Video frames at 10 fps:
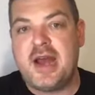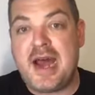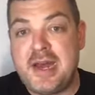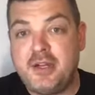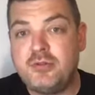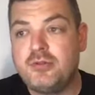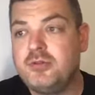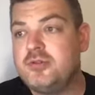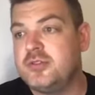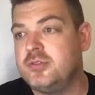
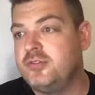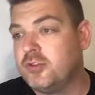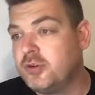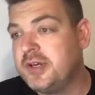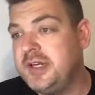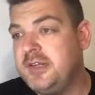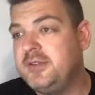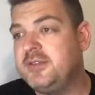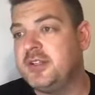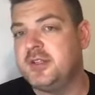articles and
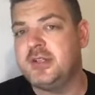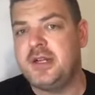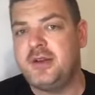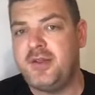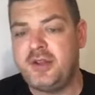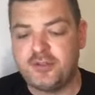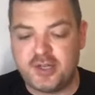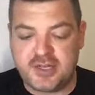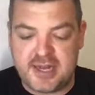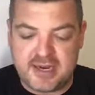stories and things
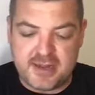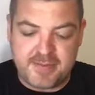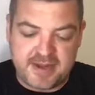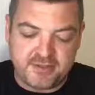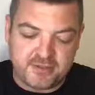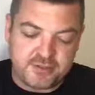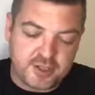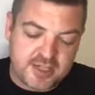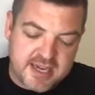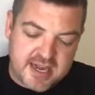on a day-to-day basis.
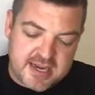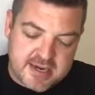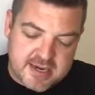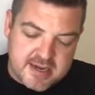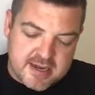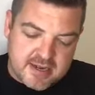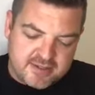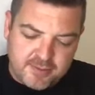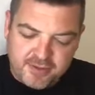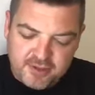So today,
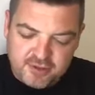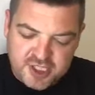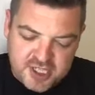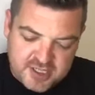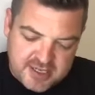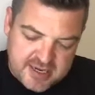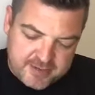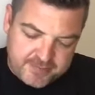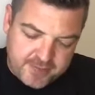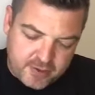some of the things I shared
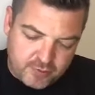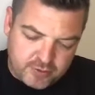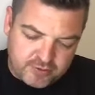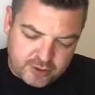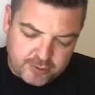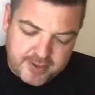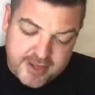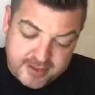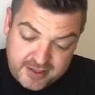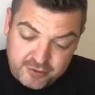today was a little bit
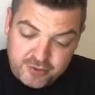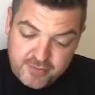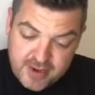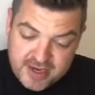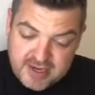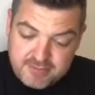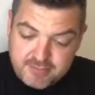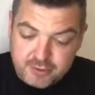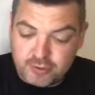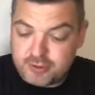about the history of money.
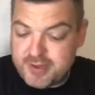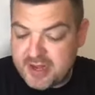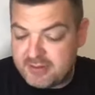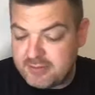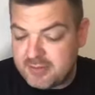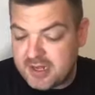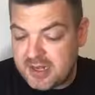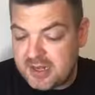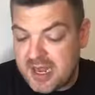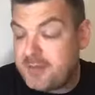We talked about
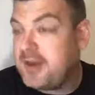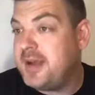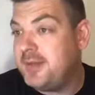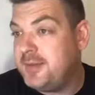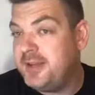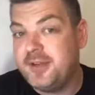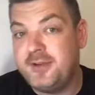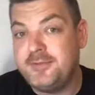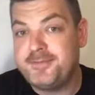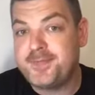Abraham
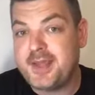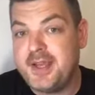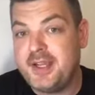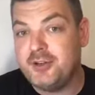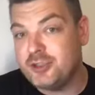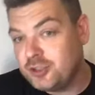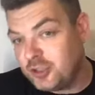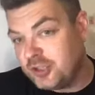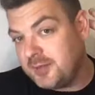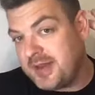Lincoln, he got
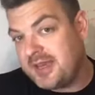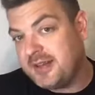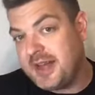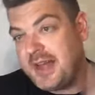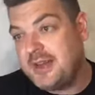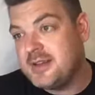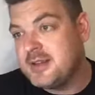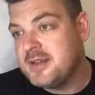shot in the back of the head.